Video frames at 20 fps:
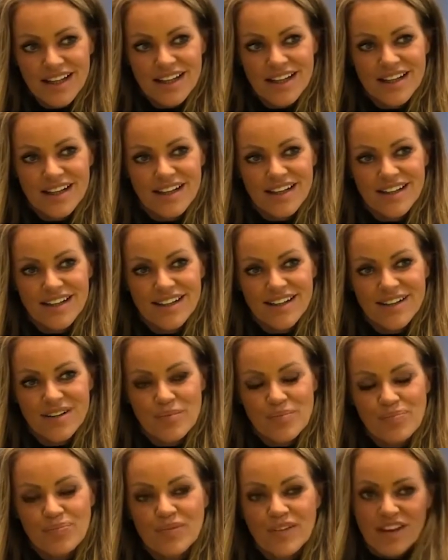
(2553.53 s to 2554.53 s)

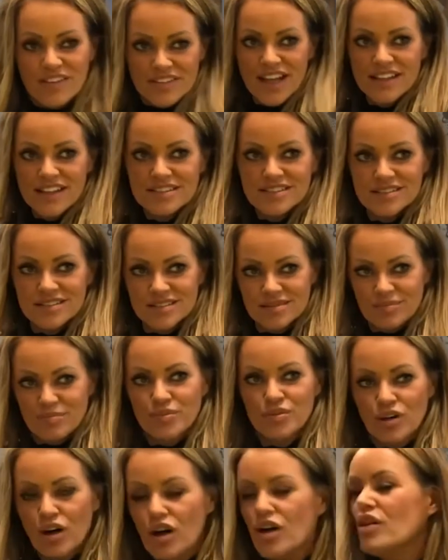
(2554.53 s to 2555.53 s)
Then
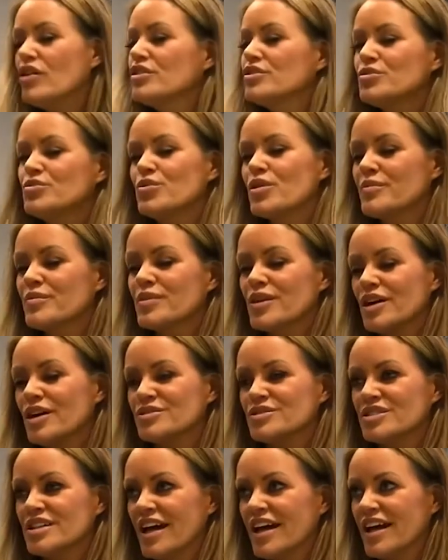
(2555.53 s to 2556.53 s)
put all the warm
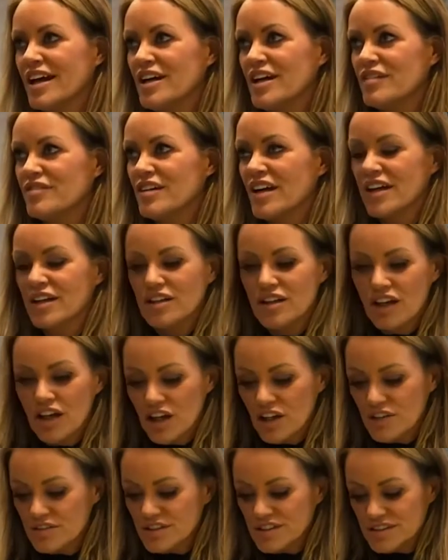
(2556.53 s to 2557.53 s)
clothes I have, like
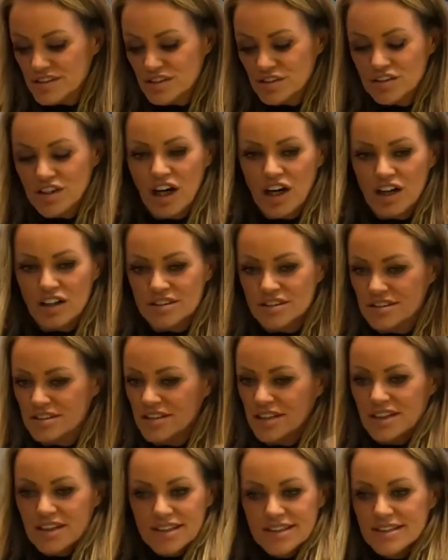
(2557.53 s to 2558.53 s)
gloves, socks,
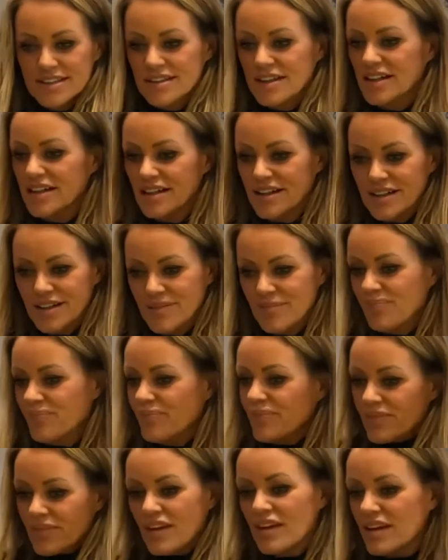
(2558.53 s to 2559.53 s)

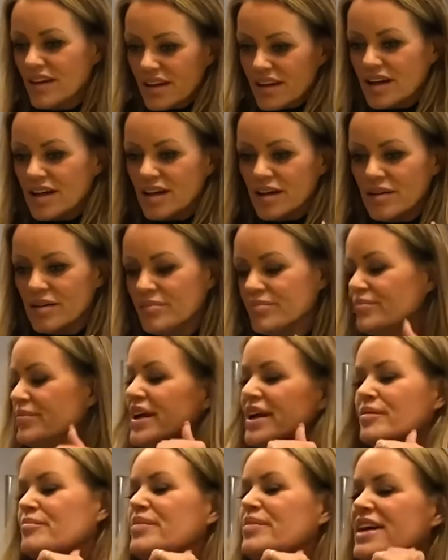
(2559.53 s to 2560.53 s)

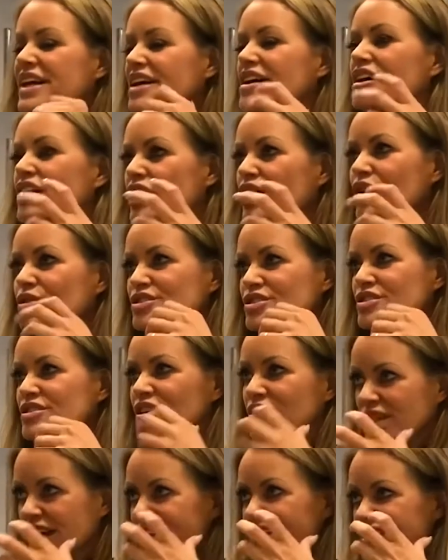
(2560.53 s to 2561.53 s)
big clothes,
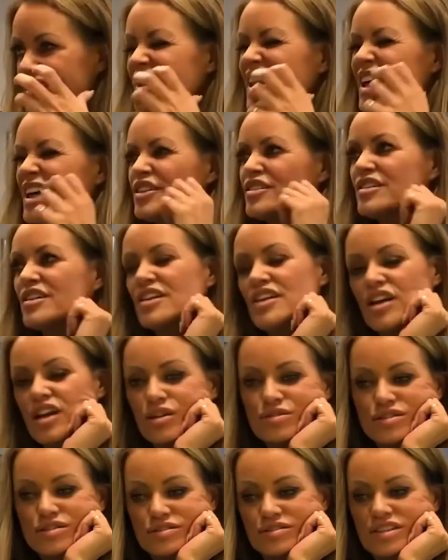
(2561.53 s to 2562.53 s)
like thick
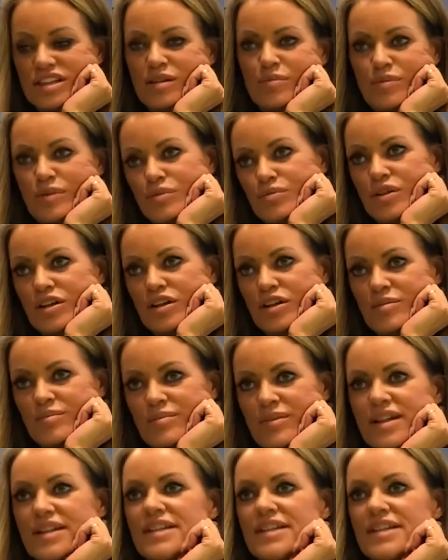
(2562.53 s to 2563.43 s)
clothes to keep you warm.